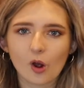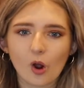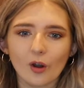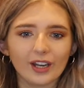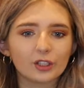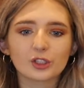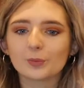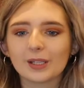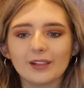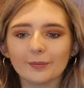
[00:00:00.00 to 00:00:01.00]
or it could just
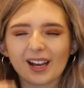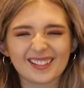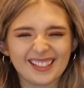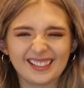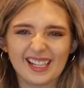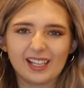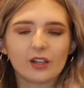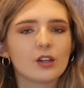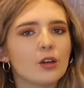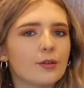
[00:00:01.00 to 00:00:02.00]
be in passing, like
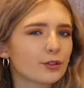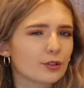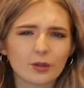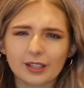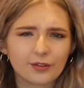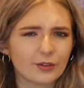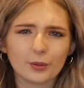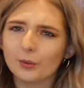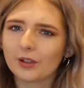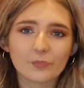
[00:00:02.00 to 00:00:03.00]
scrolling
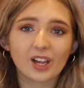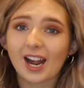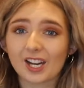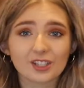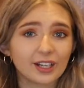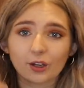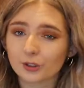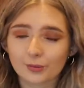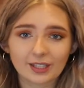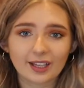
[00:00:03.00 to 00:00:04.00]
through a hashtag or
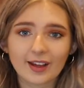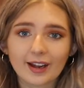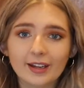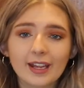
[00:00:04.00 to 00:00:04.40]
something like that.